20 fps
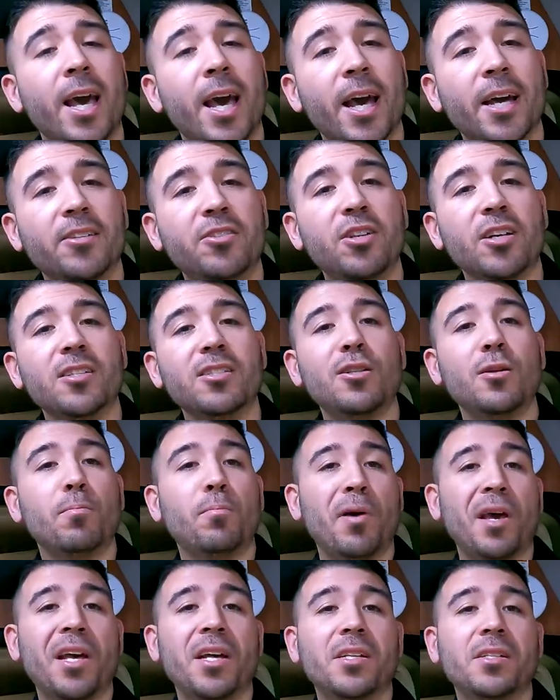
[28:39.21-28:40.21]
It just
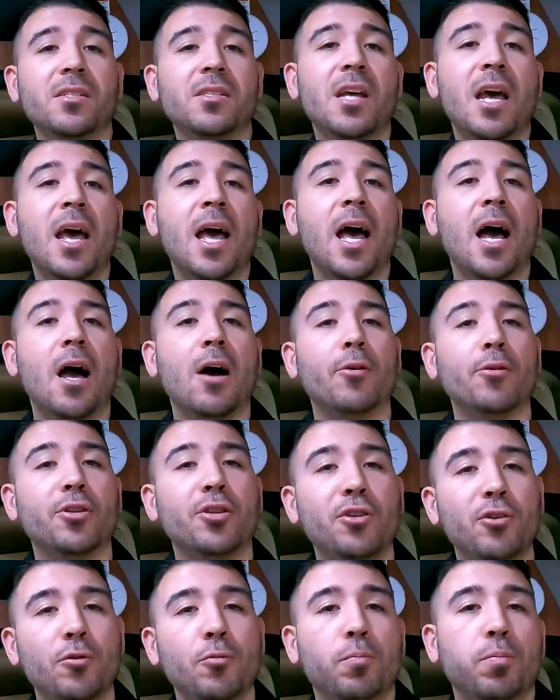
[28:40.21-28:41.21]
depends how
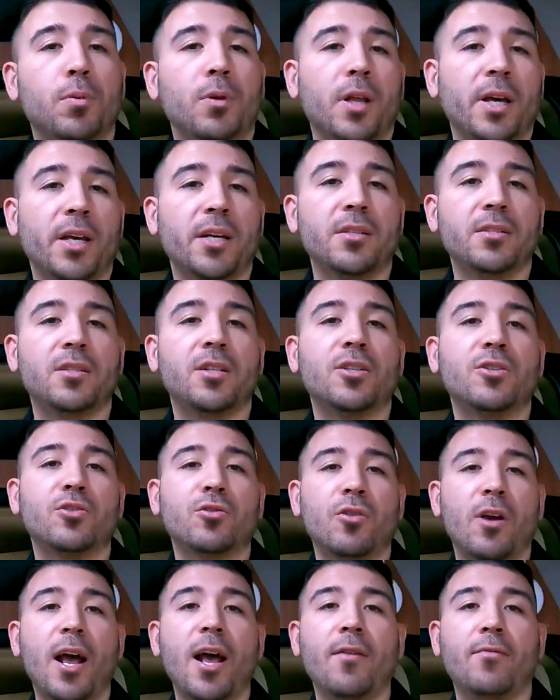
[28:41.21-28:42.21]
you plan to
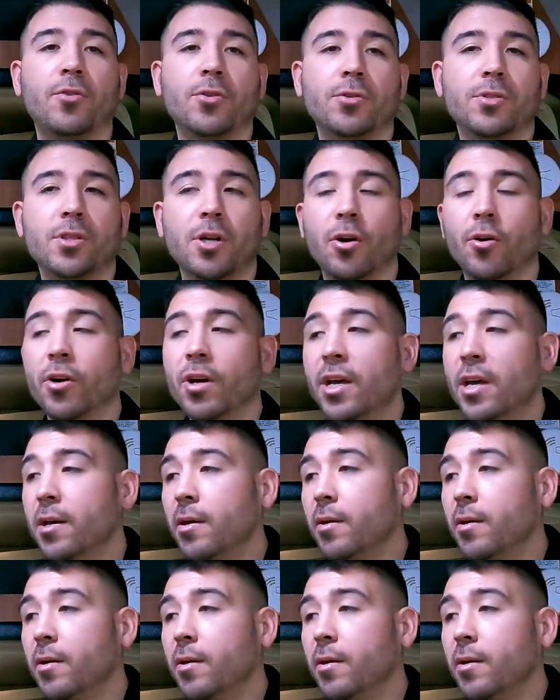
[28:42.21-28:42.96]
travel. So